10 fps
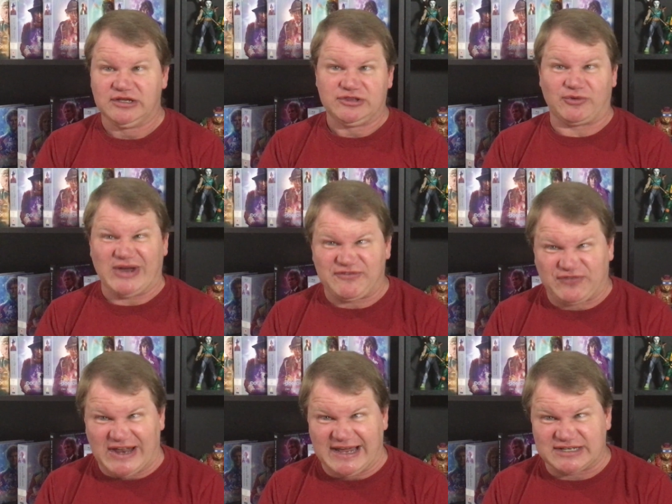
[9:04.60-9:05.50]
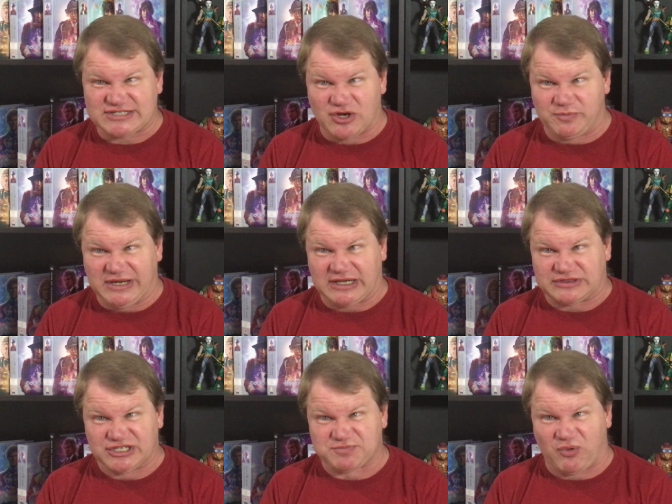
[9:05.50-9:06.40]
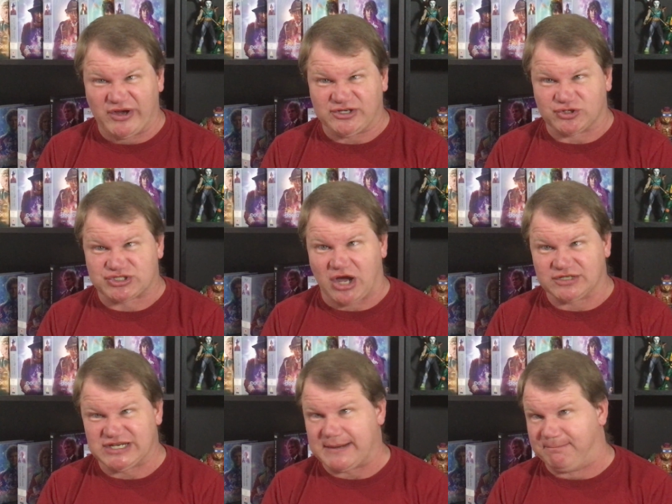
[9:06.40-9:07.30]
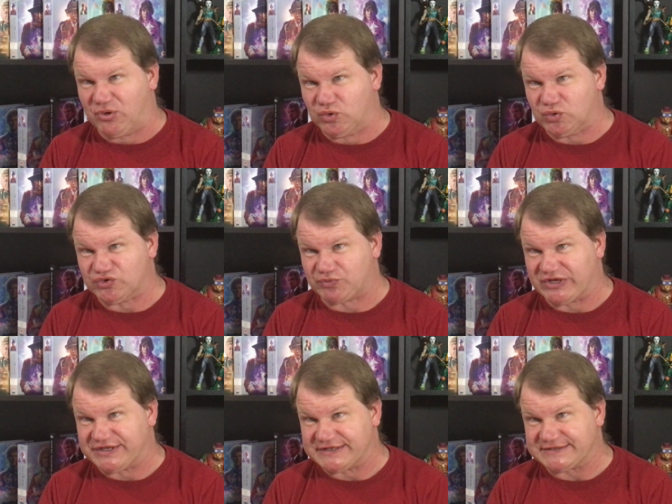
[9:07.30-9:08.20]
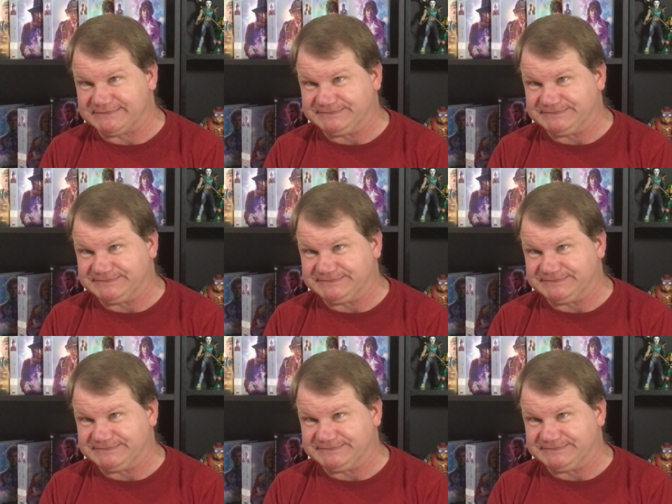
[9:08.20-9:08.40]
The red flag is so big at this point, you're taunting bulls with it.